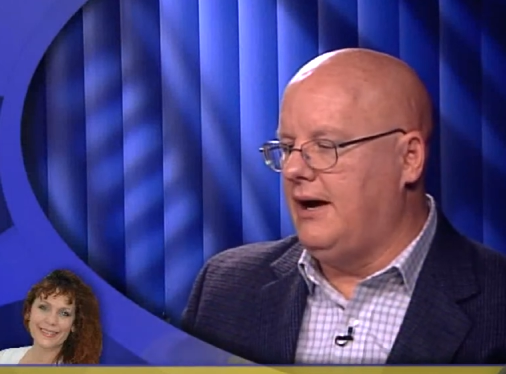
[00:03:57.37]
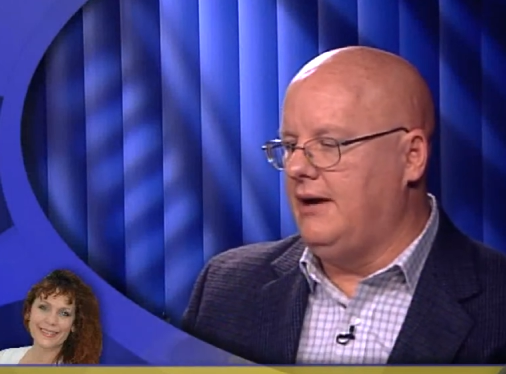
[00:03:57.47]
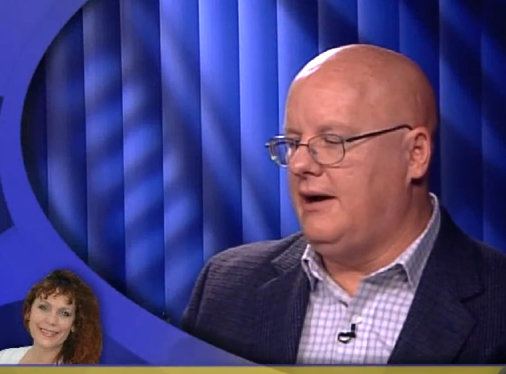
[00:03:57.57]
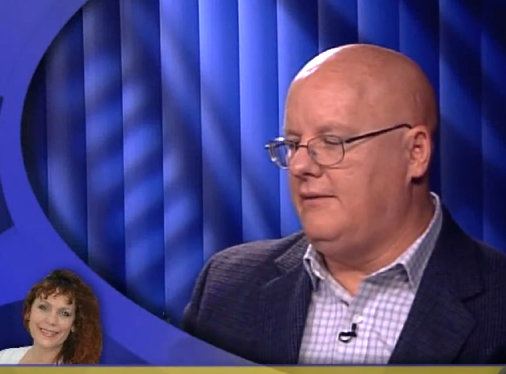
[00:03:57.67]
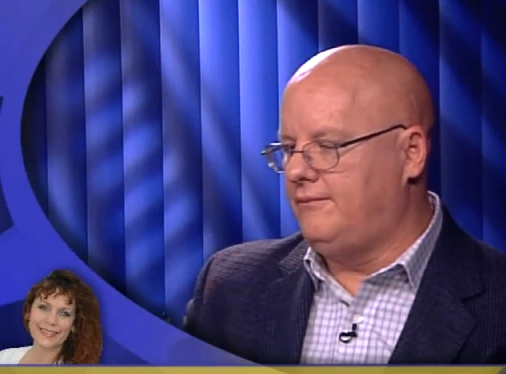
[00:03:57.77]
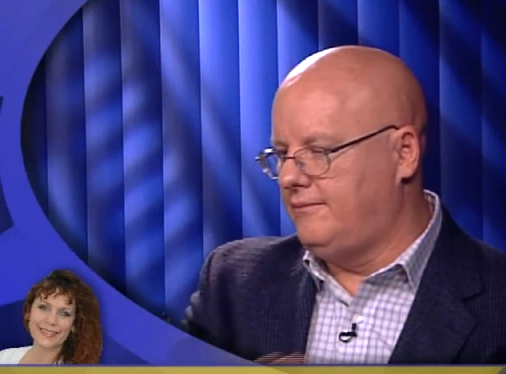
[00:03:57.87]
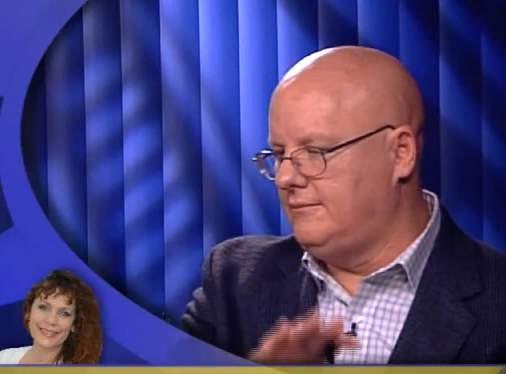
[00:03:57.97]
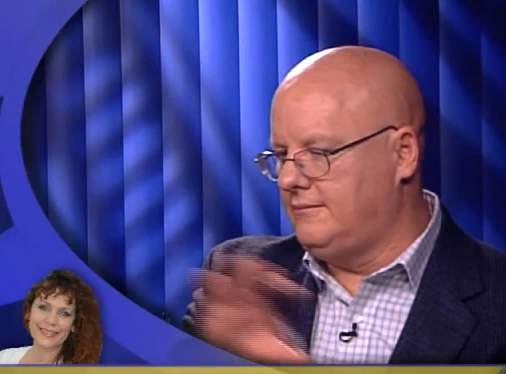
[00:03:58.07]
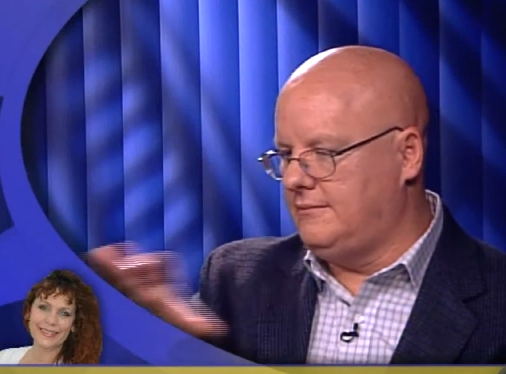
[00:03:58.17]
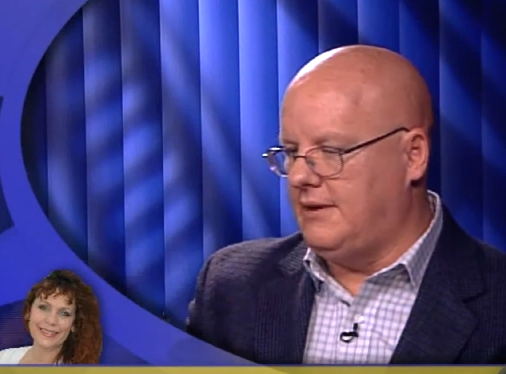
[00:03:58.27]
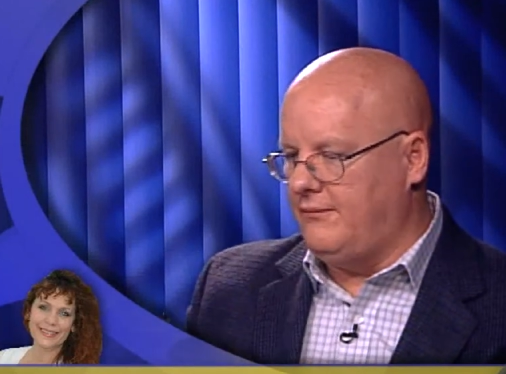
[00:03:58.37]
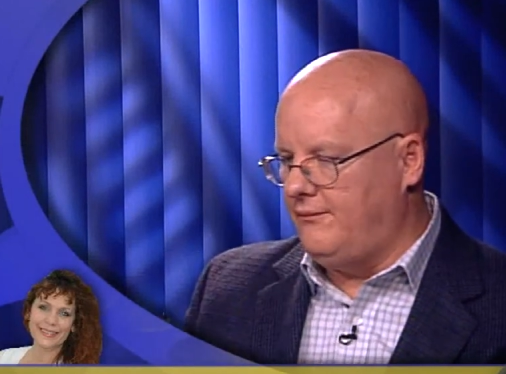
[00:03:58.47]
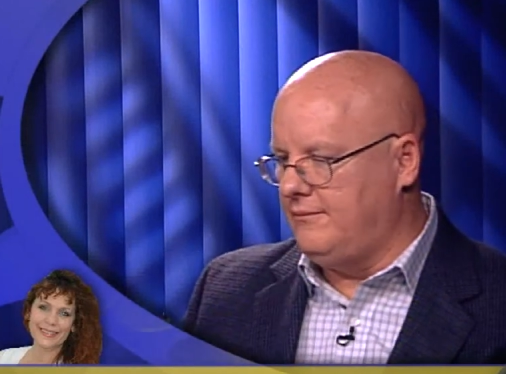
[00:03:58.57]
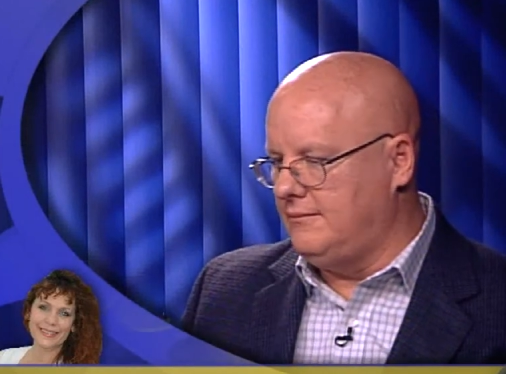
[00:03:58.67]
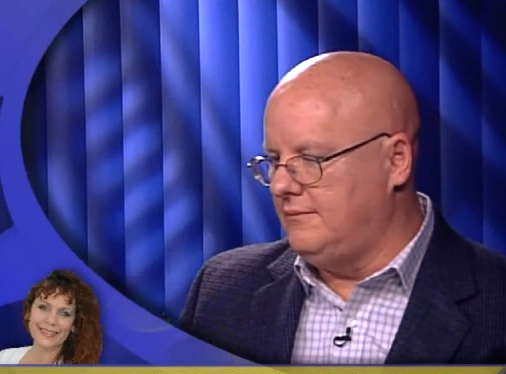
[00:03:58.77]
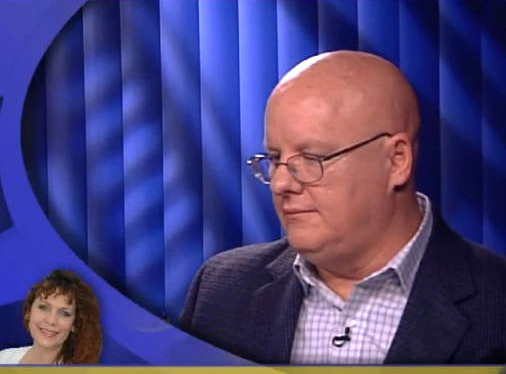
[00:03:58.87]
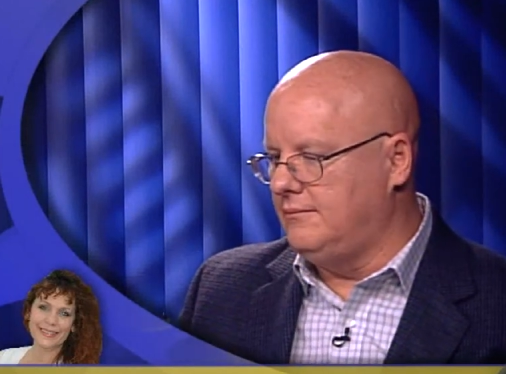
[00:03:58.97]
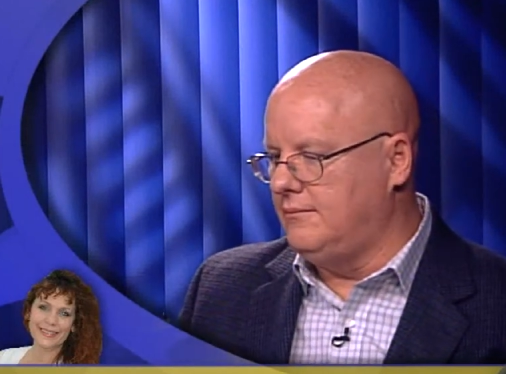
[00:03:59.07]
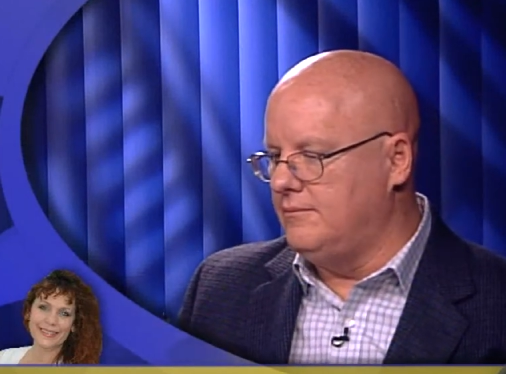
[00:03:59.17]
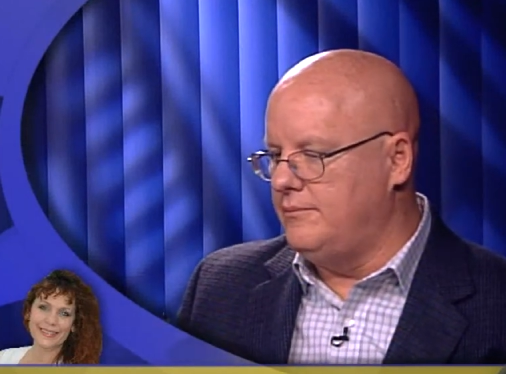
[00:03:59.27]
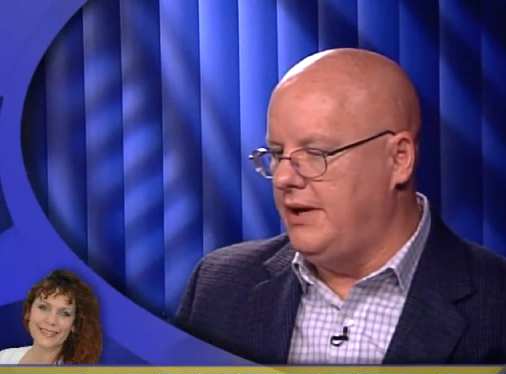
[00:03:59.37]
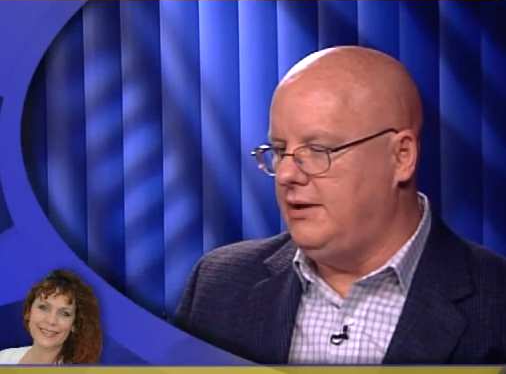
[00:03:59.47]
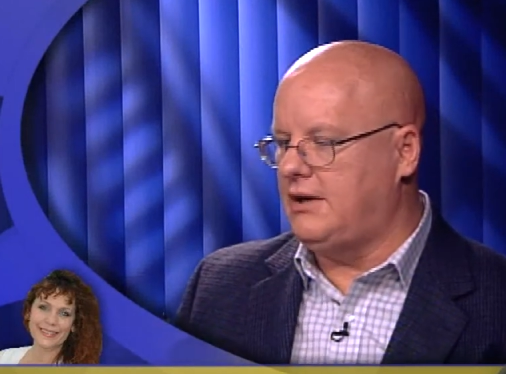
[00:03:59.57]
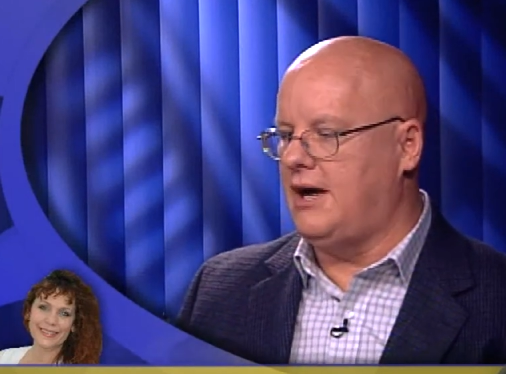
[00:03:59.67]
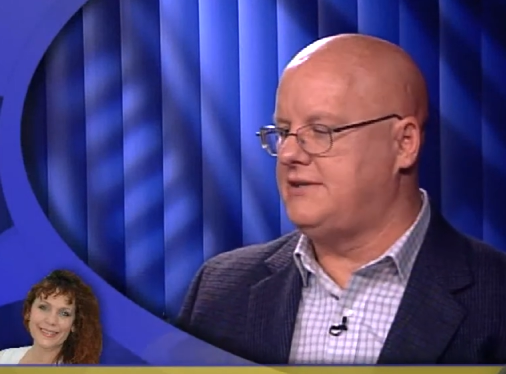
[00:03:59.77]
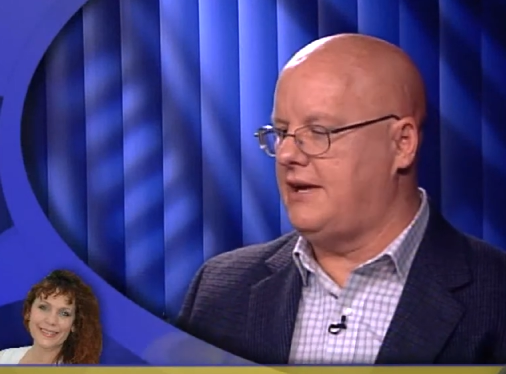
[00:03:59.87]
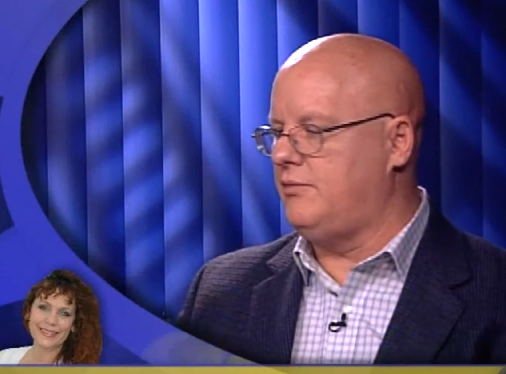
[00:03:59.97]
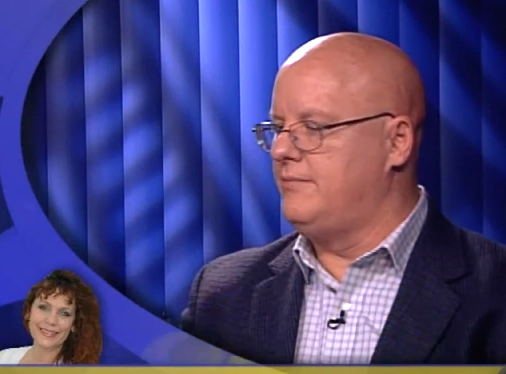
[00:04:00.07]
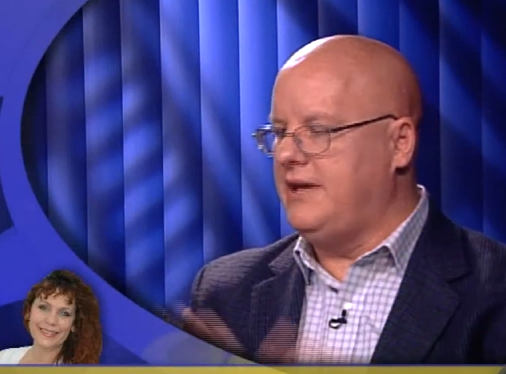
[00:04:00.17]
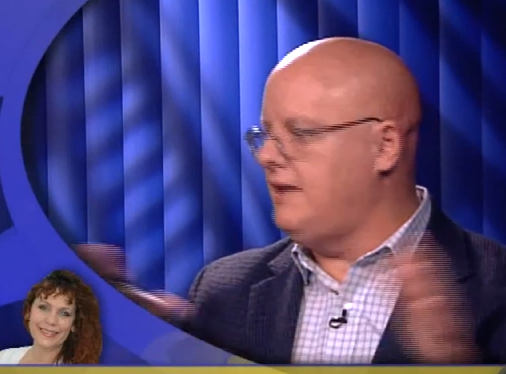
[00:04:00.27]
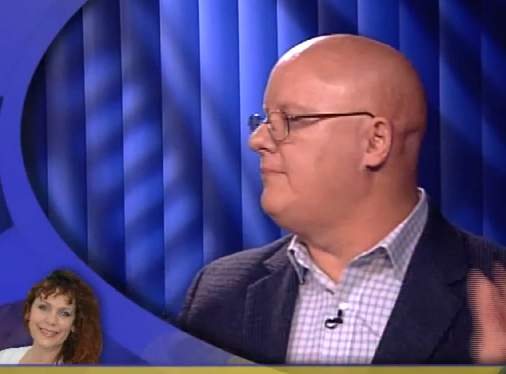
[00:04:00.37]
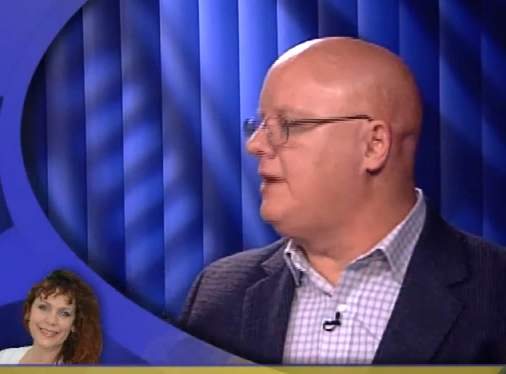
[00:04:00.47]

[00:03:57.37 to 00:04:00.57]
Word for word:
Speaker 1: I, I've, I've been in contact with many,